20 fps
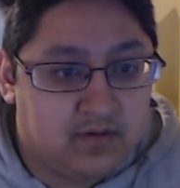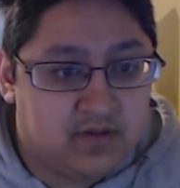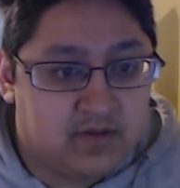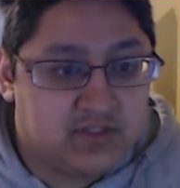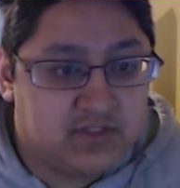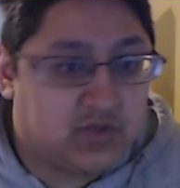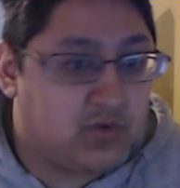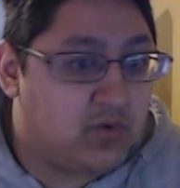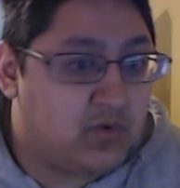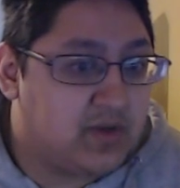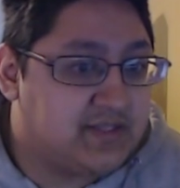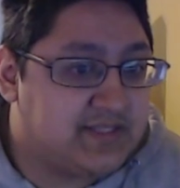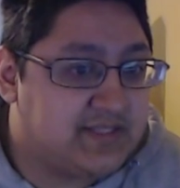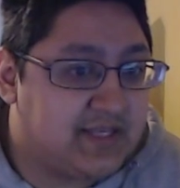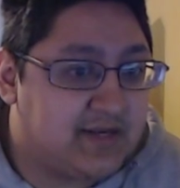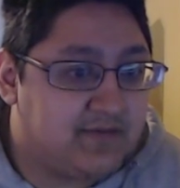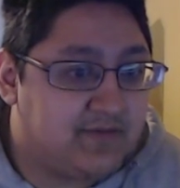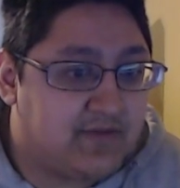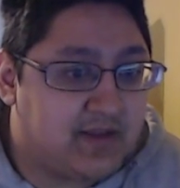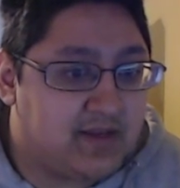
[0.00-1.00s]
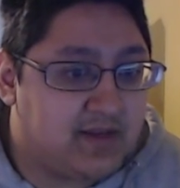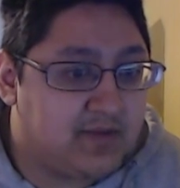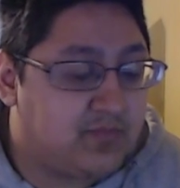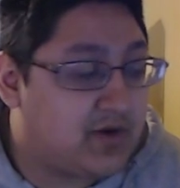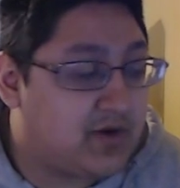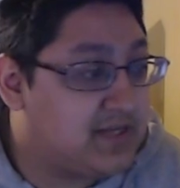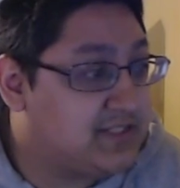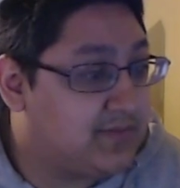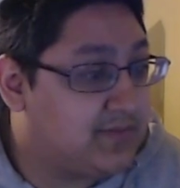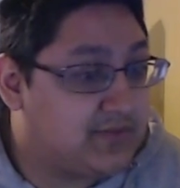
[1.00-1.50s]
So instead of getting
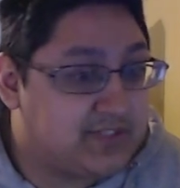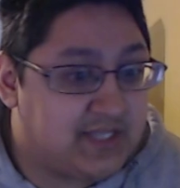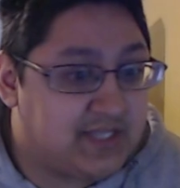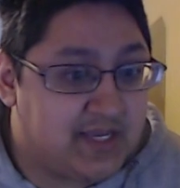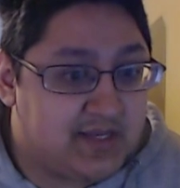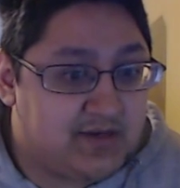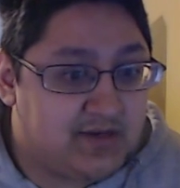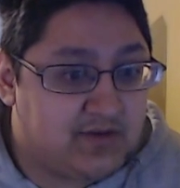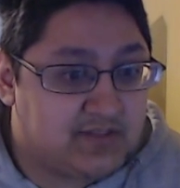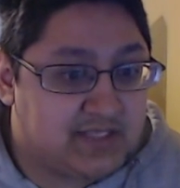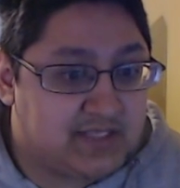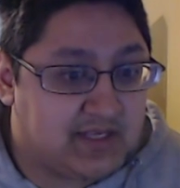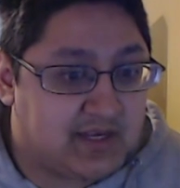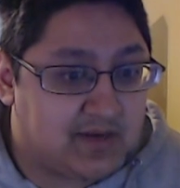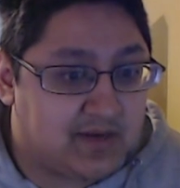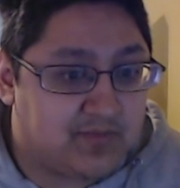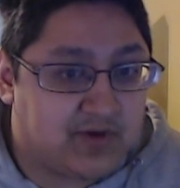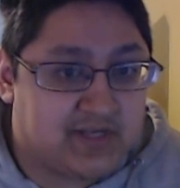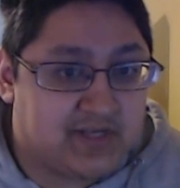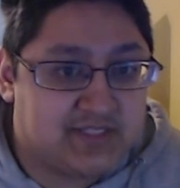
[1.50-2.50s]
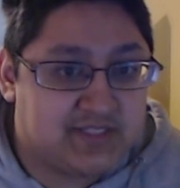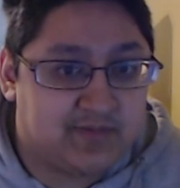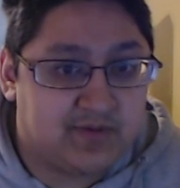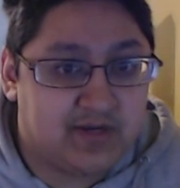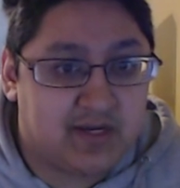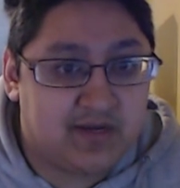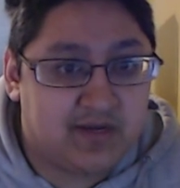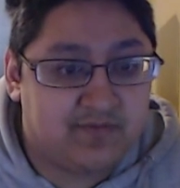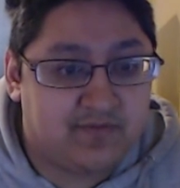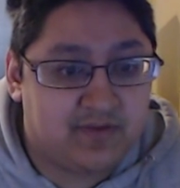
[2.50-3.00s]
prize number ten, you can see I got prize number
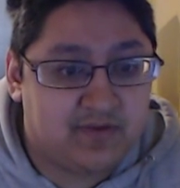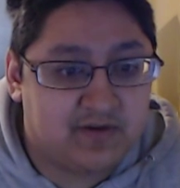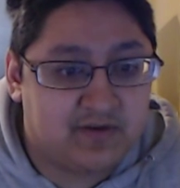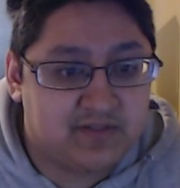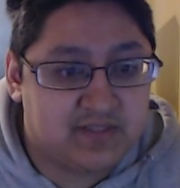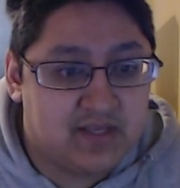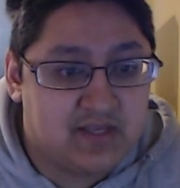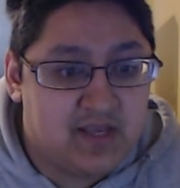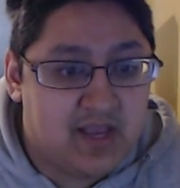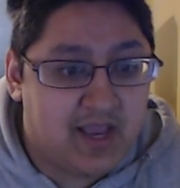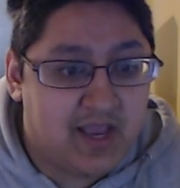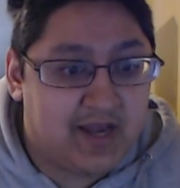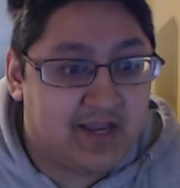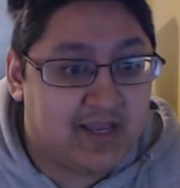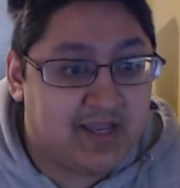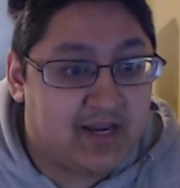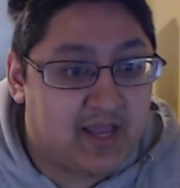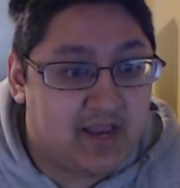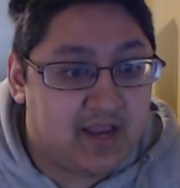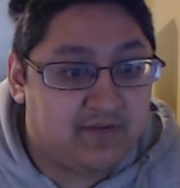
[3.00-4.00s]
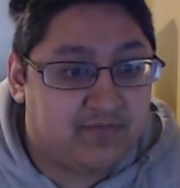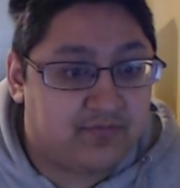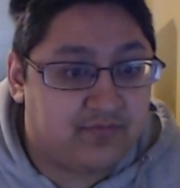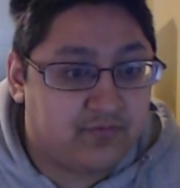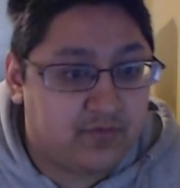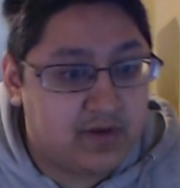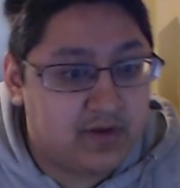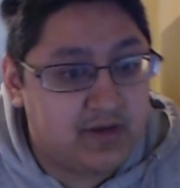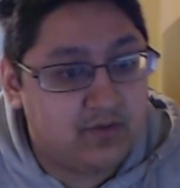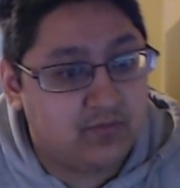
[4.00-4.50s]
nine for this, and I get a
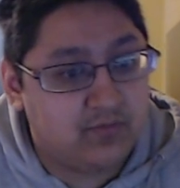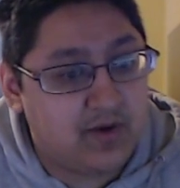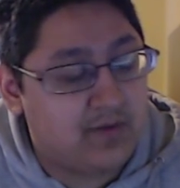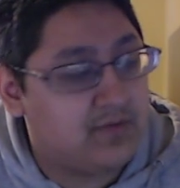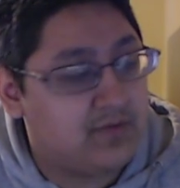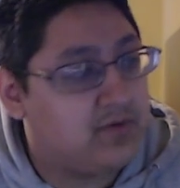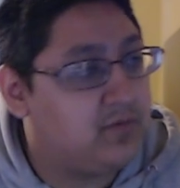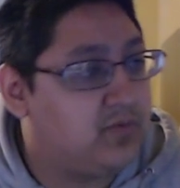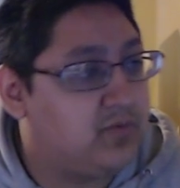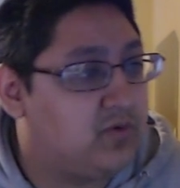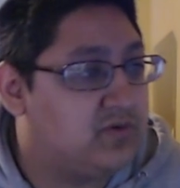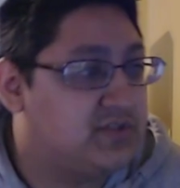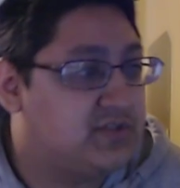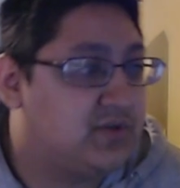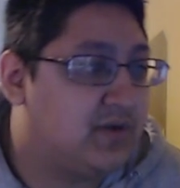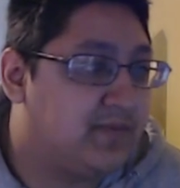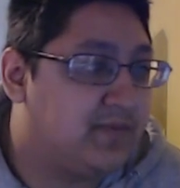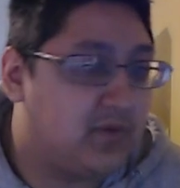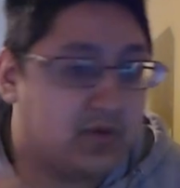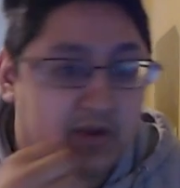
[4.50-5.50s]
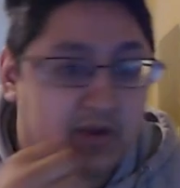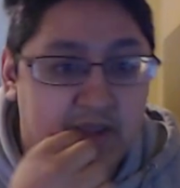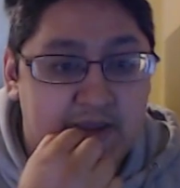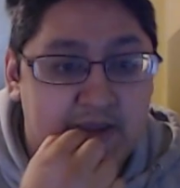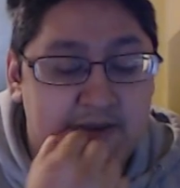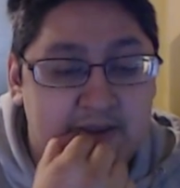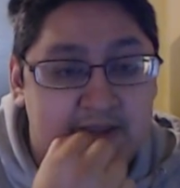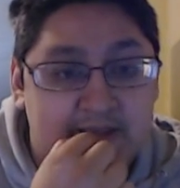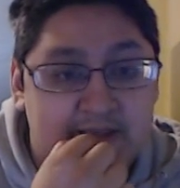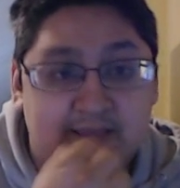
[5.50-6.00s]
free Rariku pull. So I'm
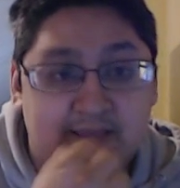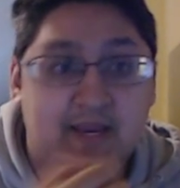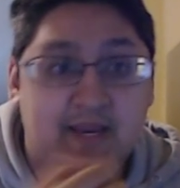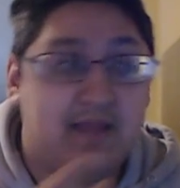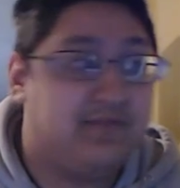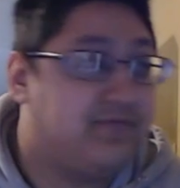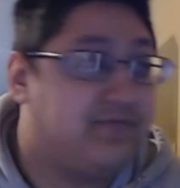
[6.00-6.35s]
gonna get a